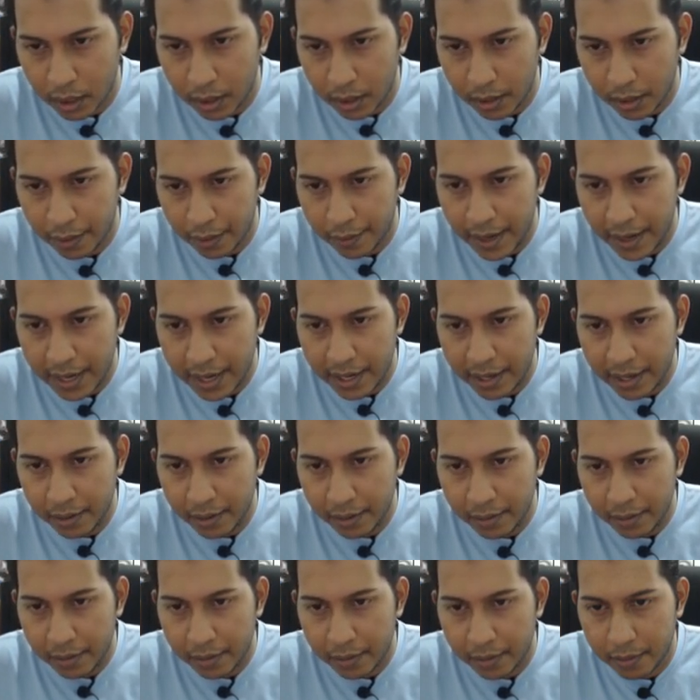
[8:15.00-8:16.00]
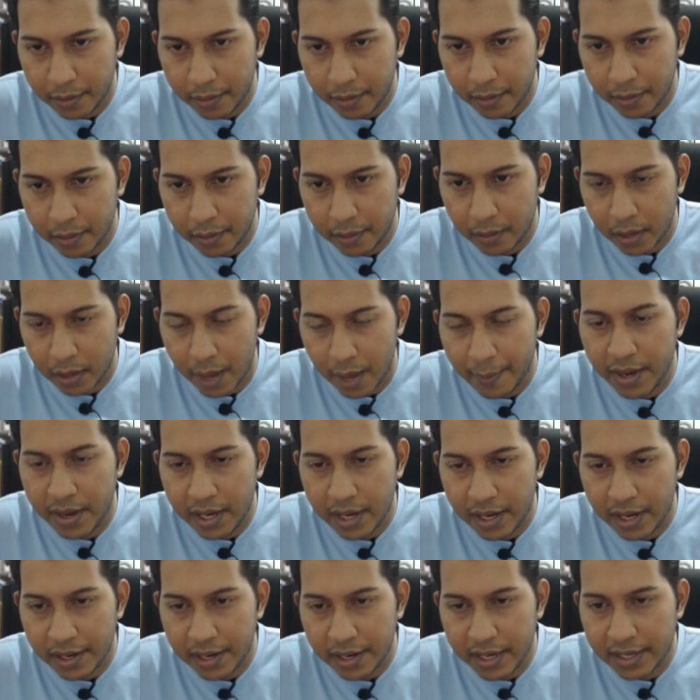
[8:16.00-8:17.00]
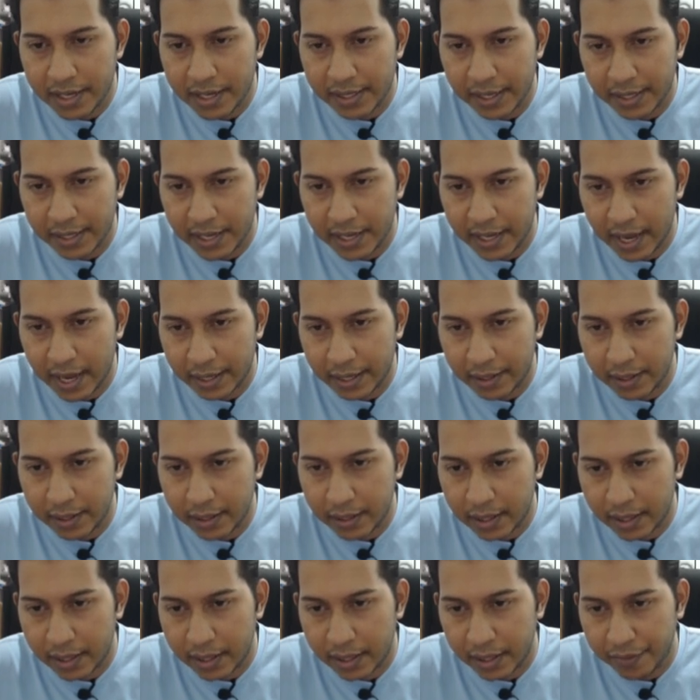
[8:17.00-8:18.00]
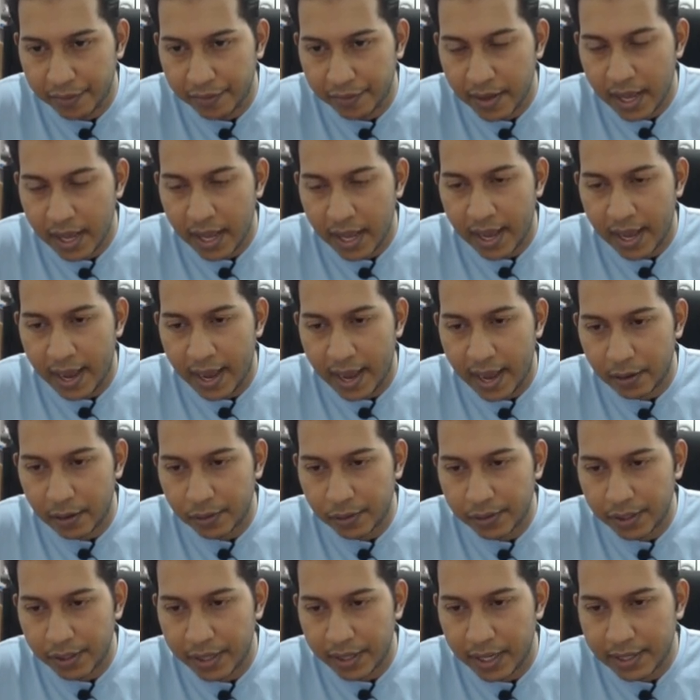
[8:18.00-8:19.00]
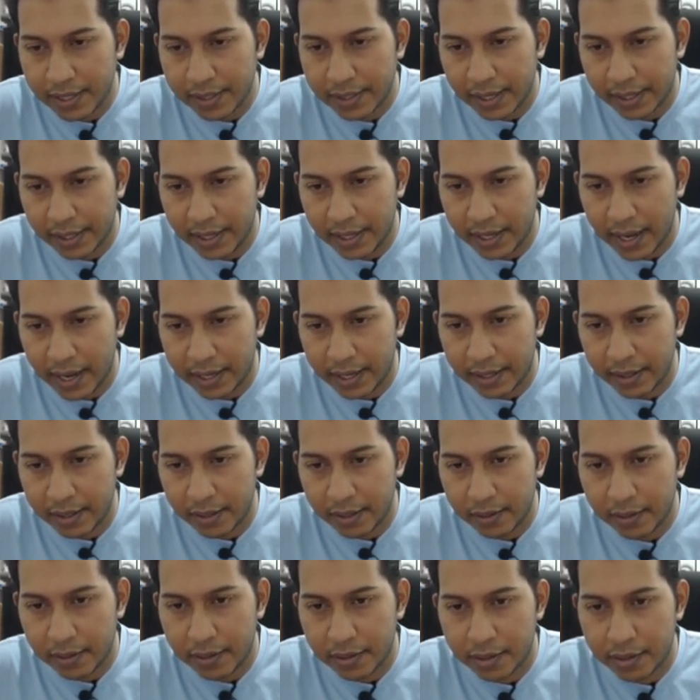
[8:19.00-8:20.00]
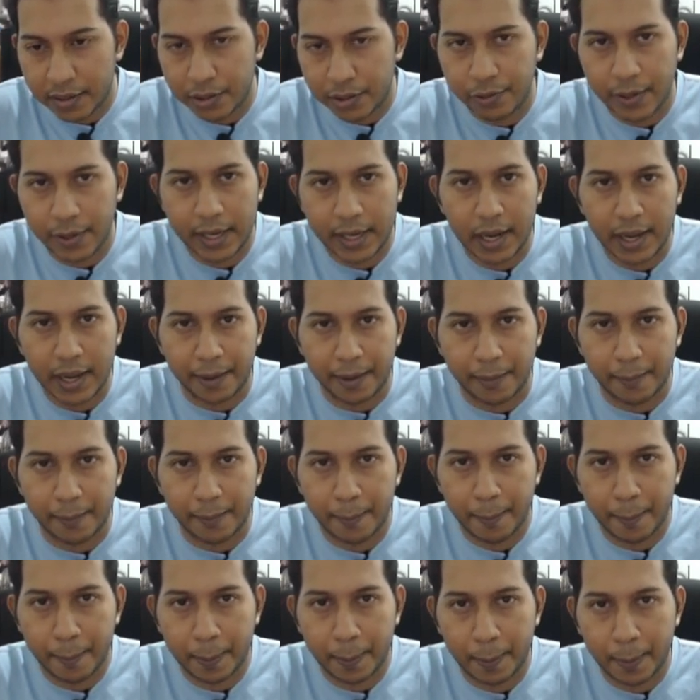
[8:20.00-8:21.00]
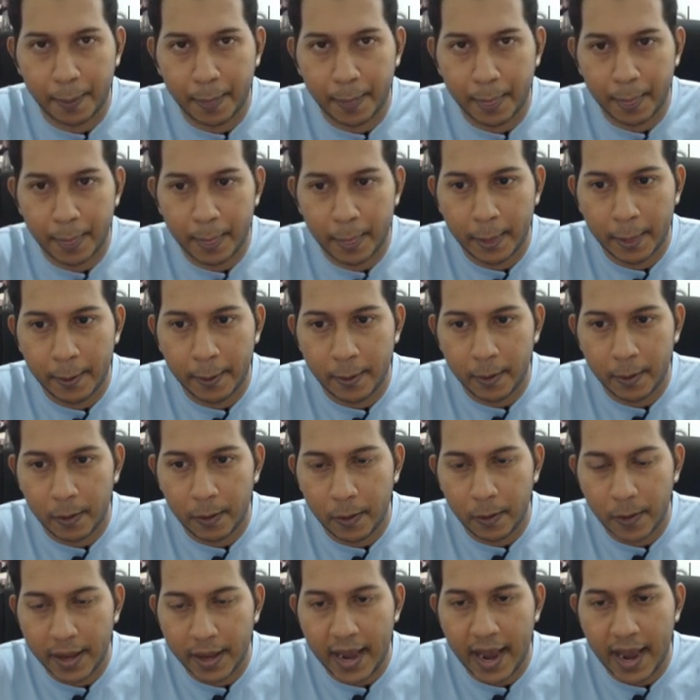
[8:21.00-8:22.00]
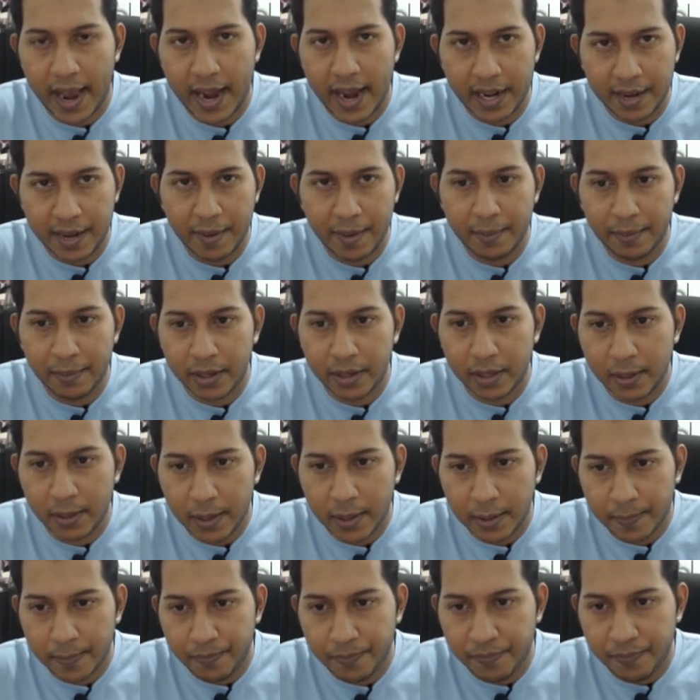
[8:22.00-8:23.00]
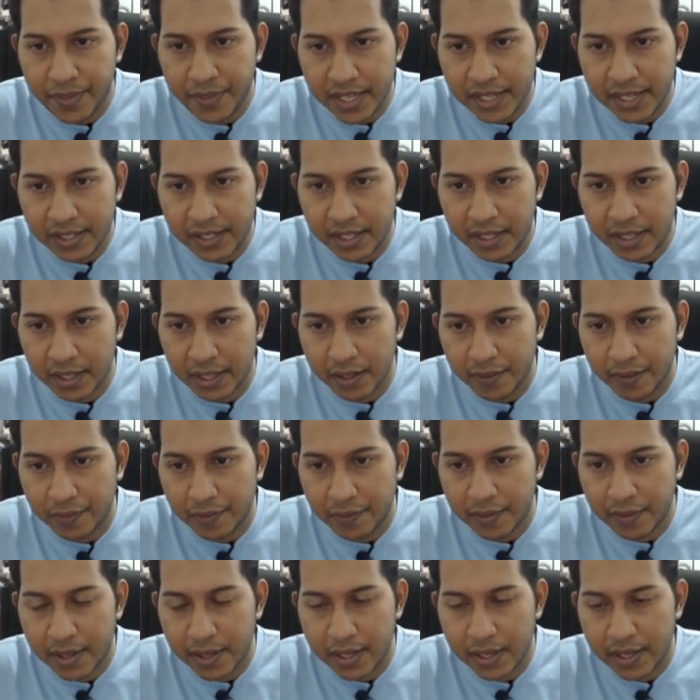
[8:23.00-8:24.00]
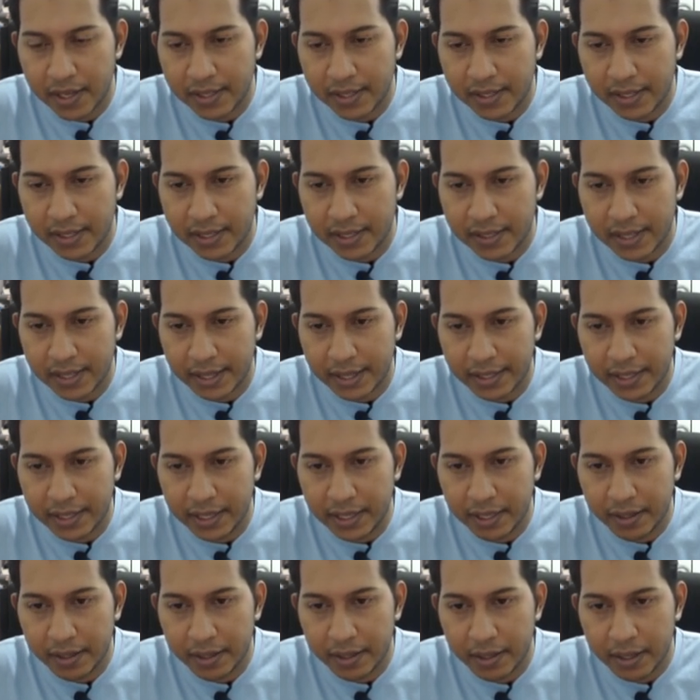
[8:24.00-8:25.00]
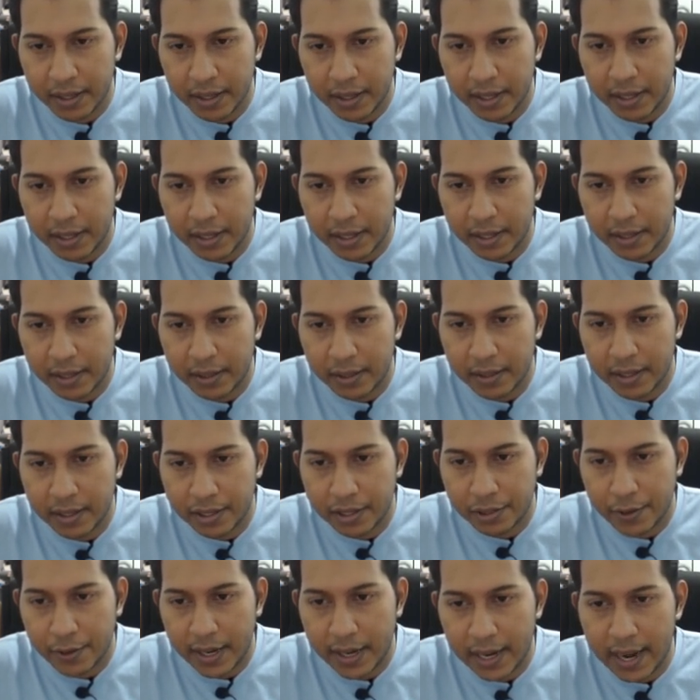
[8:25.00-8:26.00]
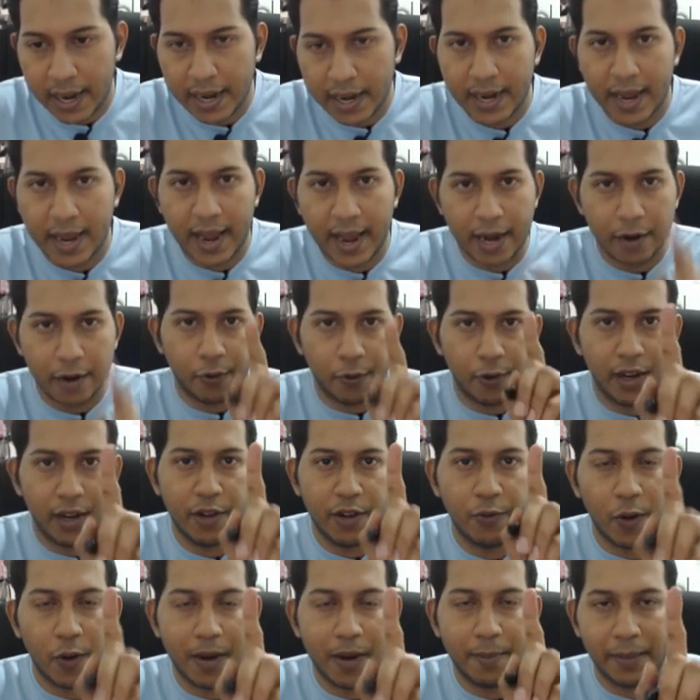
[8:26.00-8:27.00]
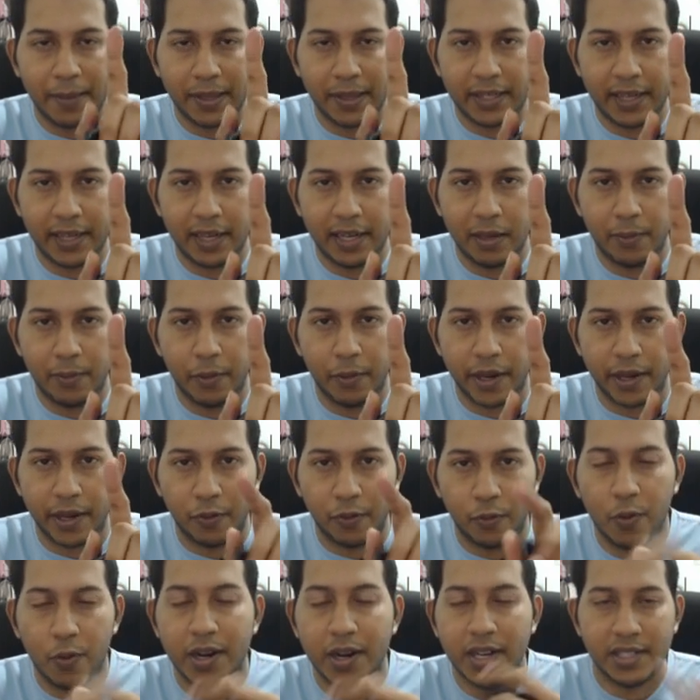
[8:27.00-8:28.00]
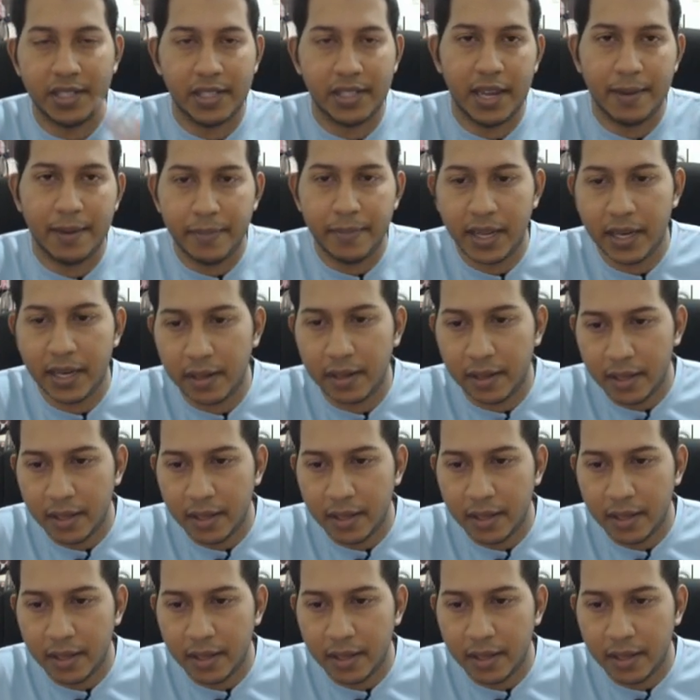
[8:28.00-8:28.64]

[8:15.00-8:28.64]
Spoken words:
gradient, intersecting at the curve, and also intersecting at the straight line. Okay, and remember, this curve is intersecting the straight line at only one particular point. What does that mean?